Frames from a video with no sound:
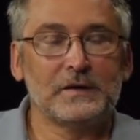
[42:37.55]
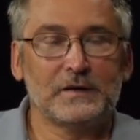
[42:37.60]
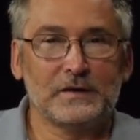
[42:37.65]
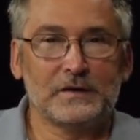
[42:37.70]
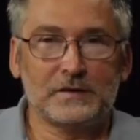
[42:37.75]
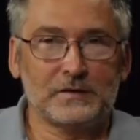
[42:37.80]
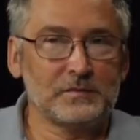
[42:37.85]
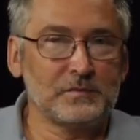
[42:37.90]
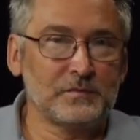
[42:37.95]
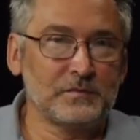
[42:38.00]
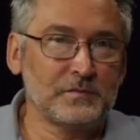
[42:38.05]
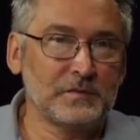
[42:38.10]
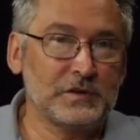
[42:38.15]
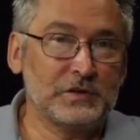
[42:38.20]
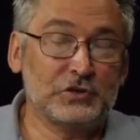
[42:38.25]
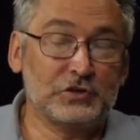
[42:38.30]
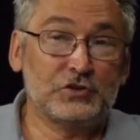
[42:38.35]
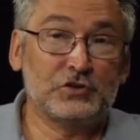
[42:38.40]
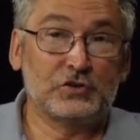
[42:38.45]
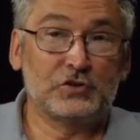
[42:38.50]

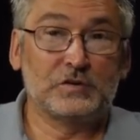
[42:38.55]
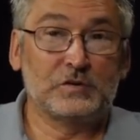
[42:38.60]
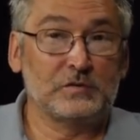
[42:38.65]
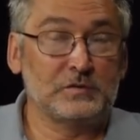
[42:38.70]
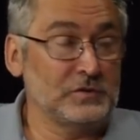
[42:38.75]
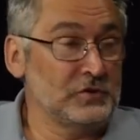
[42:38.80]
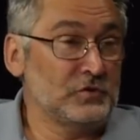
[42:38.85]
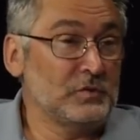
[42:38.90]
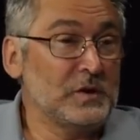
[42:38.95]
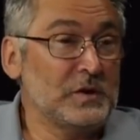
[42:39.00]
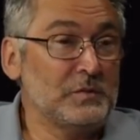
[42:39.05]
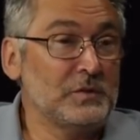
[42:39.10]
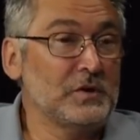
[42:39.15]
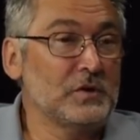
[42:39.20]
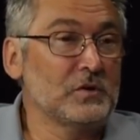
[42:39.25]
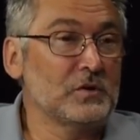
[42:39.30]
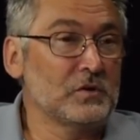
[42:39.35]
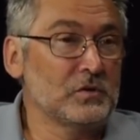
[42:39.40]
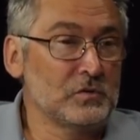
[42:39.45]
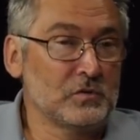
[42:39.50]
which might be
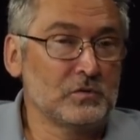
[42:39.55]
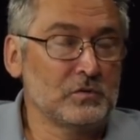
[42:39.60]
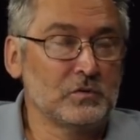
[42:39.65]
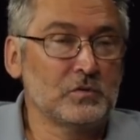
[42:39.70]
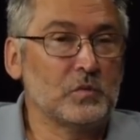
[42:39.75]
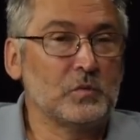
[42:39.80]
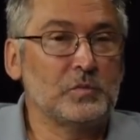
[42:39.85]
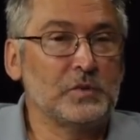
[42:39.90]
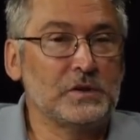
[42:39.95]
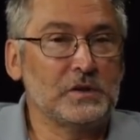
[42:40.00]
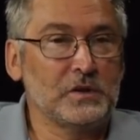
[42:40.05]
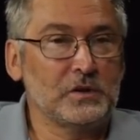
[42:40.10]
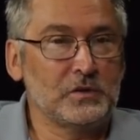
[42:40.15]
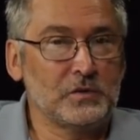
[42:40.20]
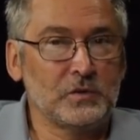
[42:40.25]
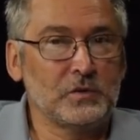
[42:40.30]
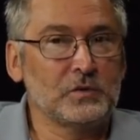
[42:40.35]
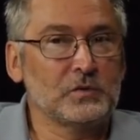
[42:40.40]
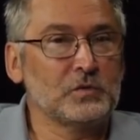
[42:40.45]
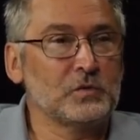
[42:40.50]
completely
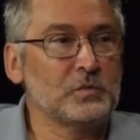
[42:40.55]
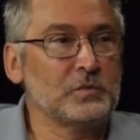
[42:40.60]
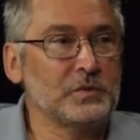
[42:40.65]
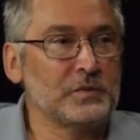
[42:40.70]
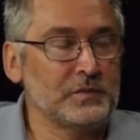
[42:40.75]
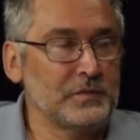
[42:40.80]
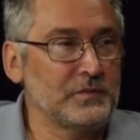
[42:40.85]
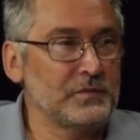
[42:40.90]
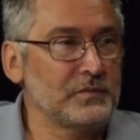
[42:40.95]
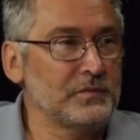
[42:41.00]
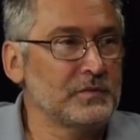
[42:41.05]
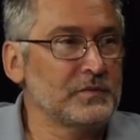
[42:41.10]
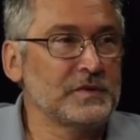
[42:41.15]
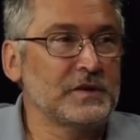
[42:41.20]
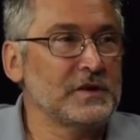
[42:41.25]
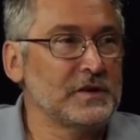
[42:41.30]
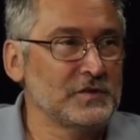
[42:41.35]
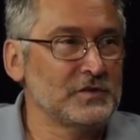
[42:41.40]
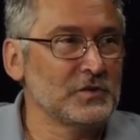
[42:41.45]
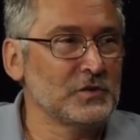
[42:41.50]
true. If
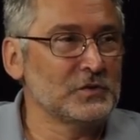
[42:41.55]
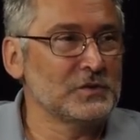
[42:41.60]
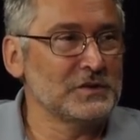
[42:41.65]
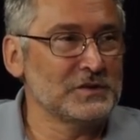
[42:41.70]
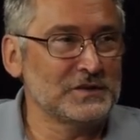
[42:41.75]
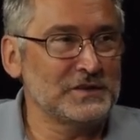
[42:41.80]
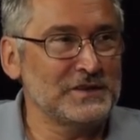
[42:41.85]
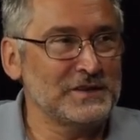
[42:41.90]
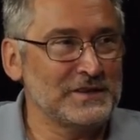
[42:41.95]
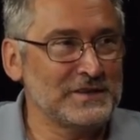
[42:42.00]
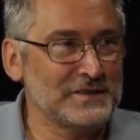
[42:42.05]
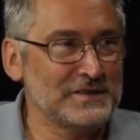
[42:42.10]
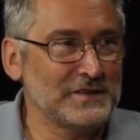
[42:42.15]
there is no disease,